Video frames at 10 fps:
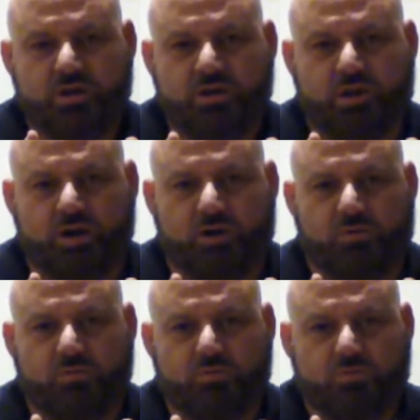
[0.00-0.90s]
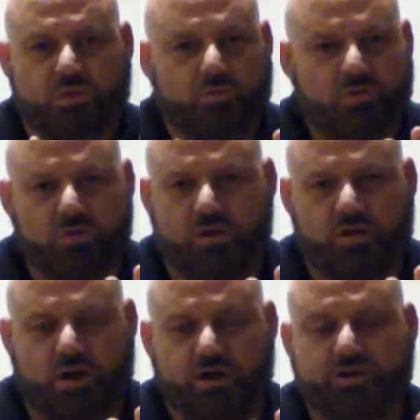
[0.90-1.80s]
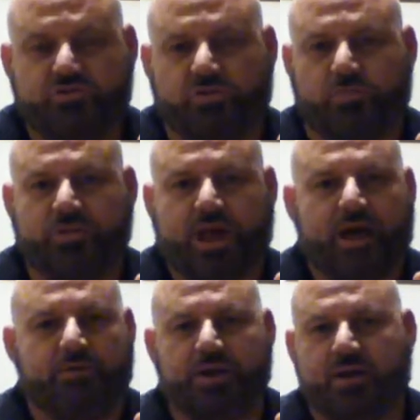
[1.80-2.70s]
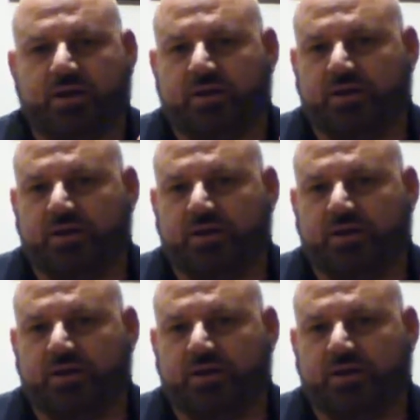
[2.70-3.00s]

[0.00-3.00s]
you know, uncontrollable diarrhea.